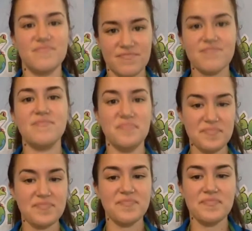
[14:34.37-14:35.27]

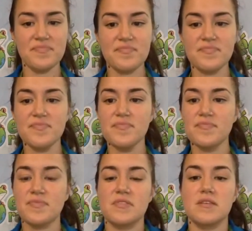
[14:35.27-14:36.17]

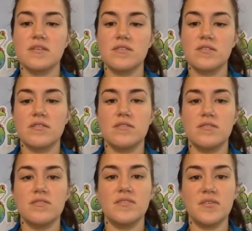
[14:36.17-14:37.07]

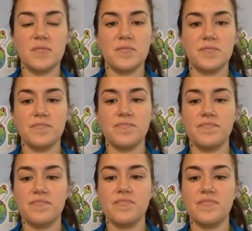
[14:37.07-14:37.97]

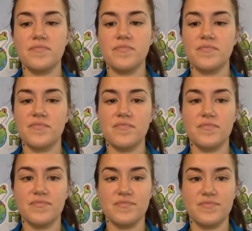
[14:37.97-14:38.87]

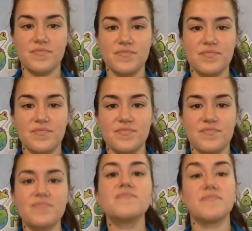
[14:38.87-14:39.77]

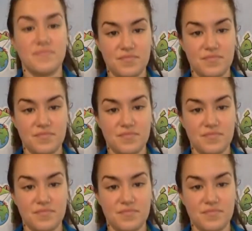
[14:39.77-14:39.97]
The person shown says nothing.